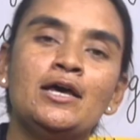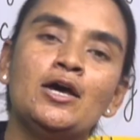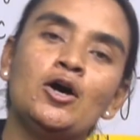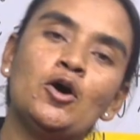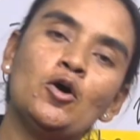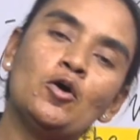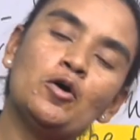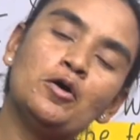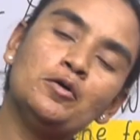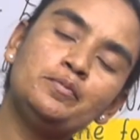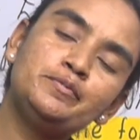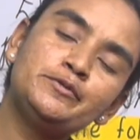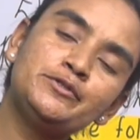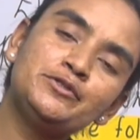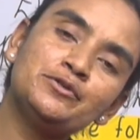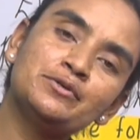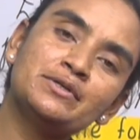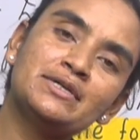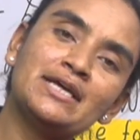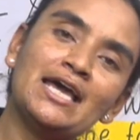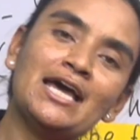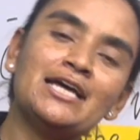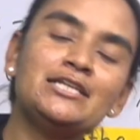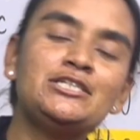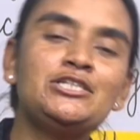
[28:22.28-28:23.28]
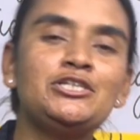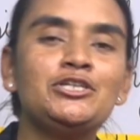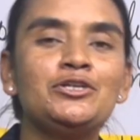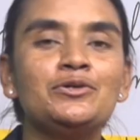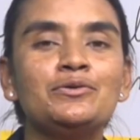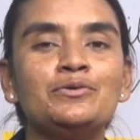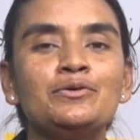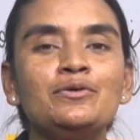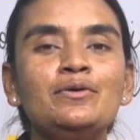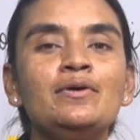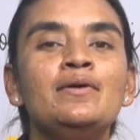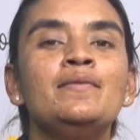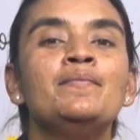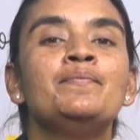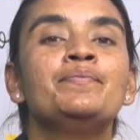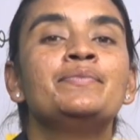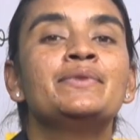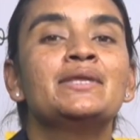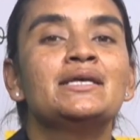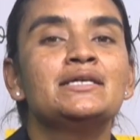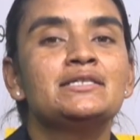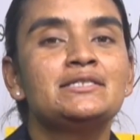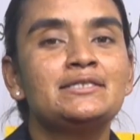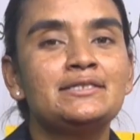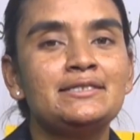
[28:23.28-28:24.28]
Hope to get you
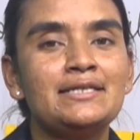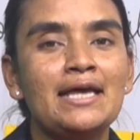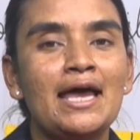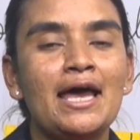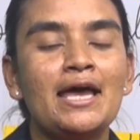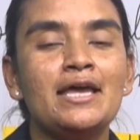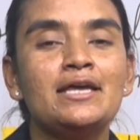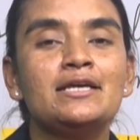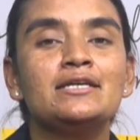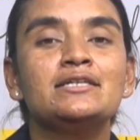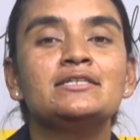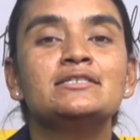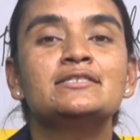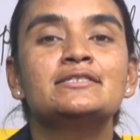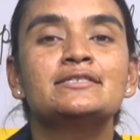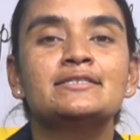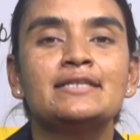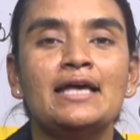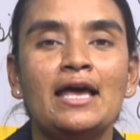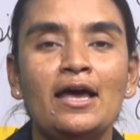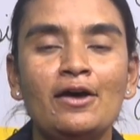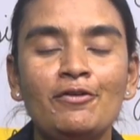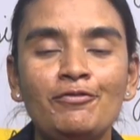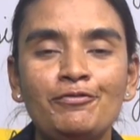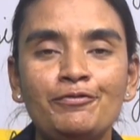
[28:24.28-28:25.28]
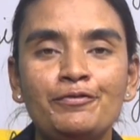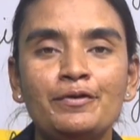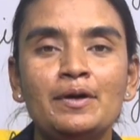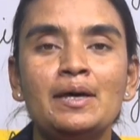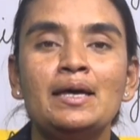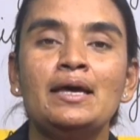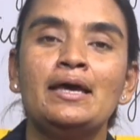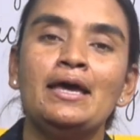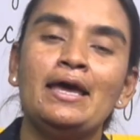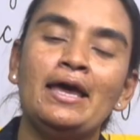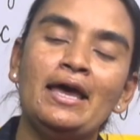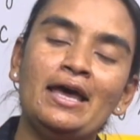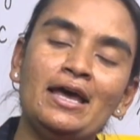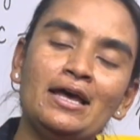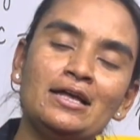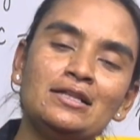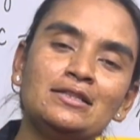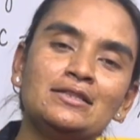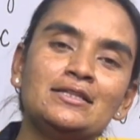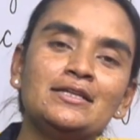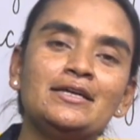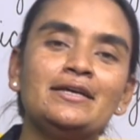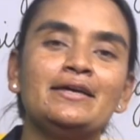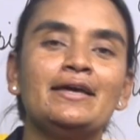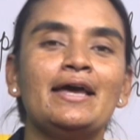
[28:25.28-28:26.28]
staying safe,
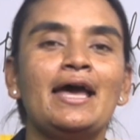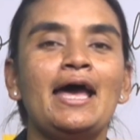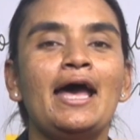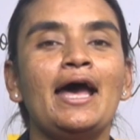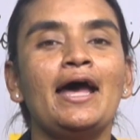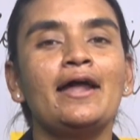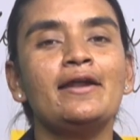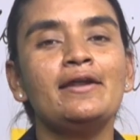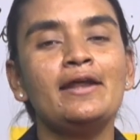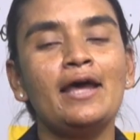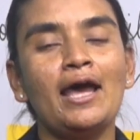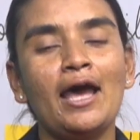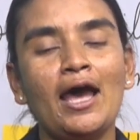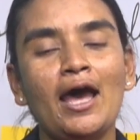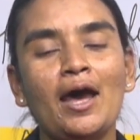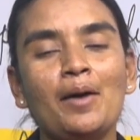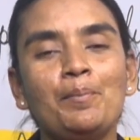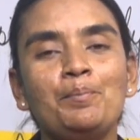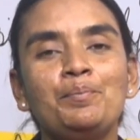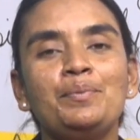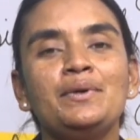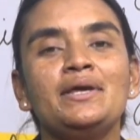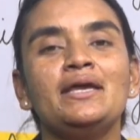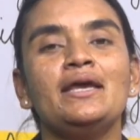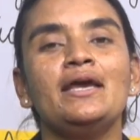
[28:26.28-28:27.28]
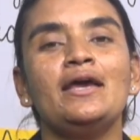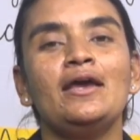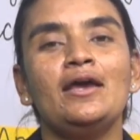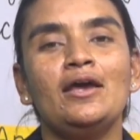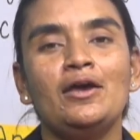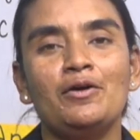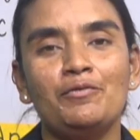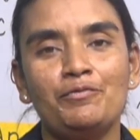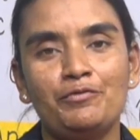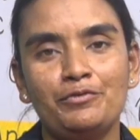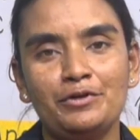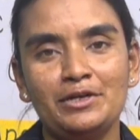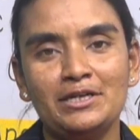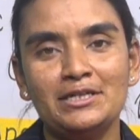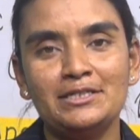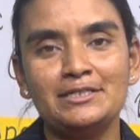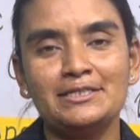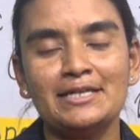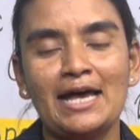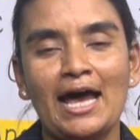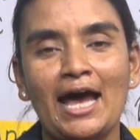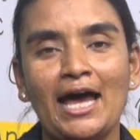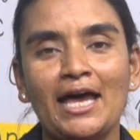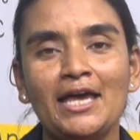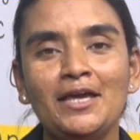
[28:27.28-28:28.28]
healthy and happy every
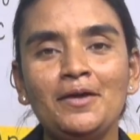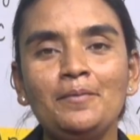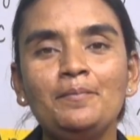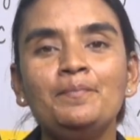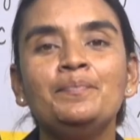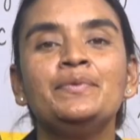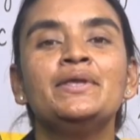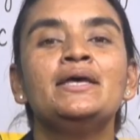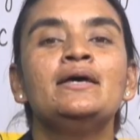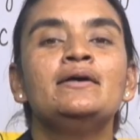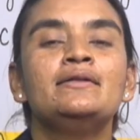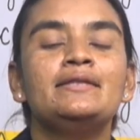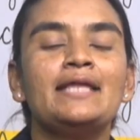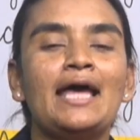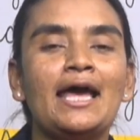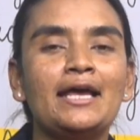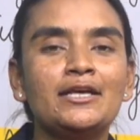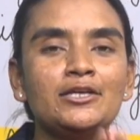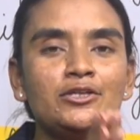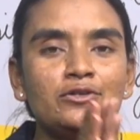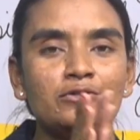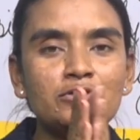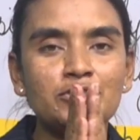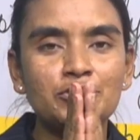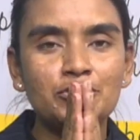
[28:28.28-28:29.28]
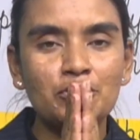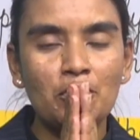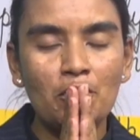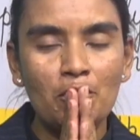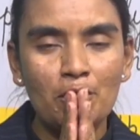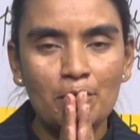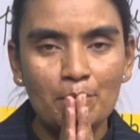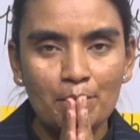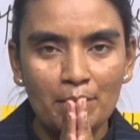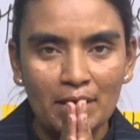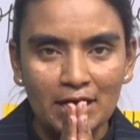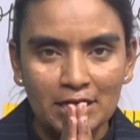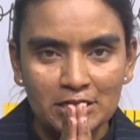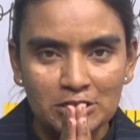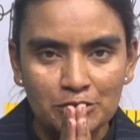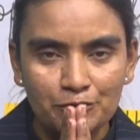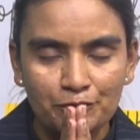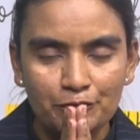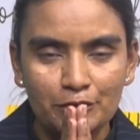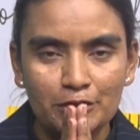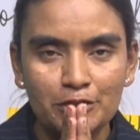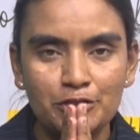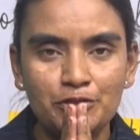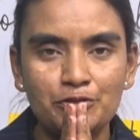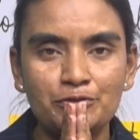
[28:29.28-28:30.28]
time. Thank you so much
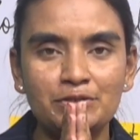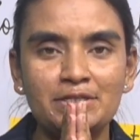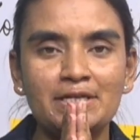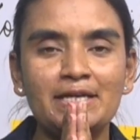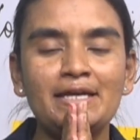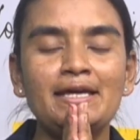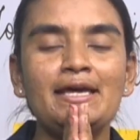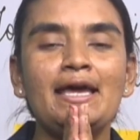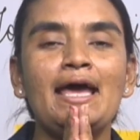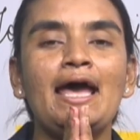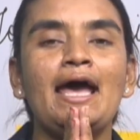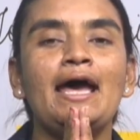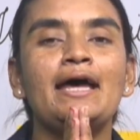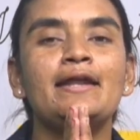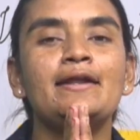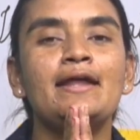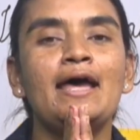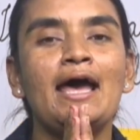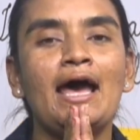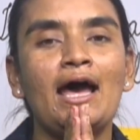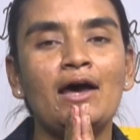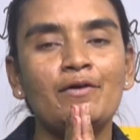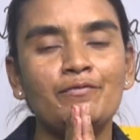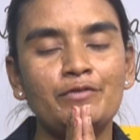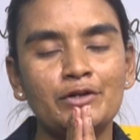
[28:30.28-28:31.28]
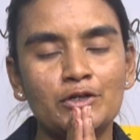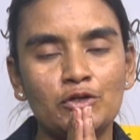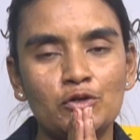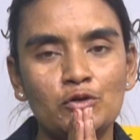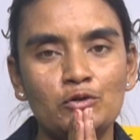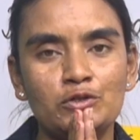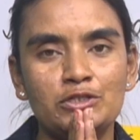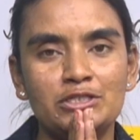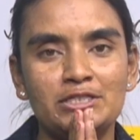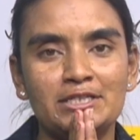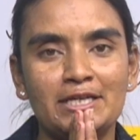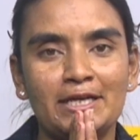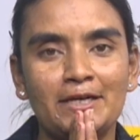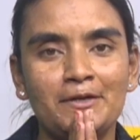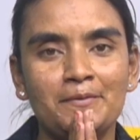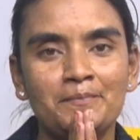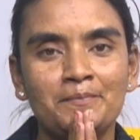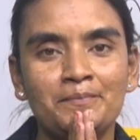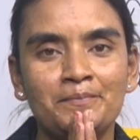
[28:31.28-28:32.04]
for today and have a good day.